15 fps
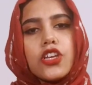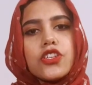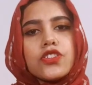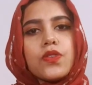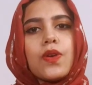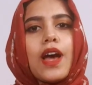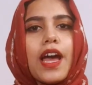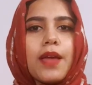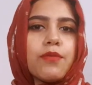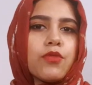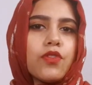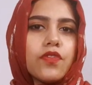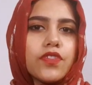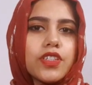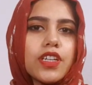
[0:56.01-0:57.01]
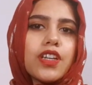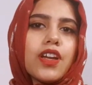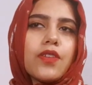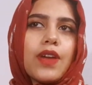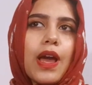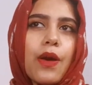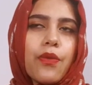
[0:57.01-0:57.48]
So I moved here
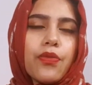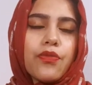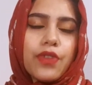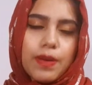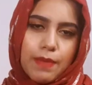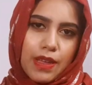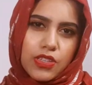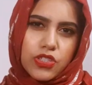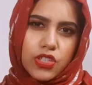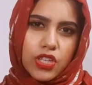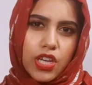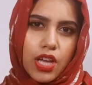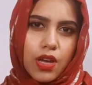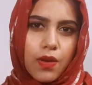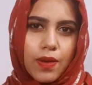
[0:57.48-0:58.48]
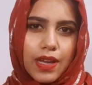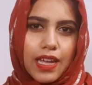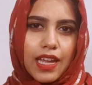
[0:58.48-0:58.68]
around three months ago,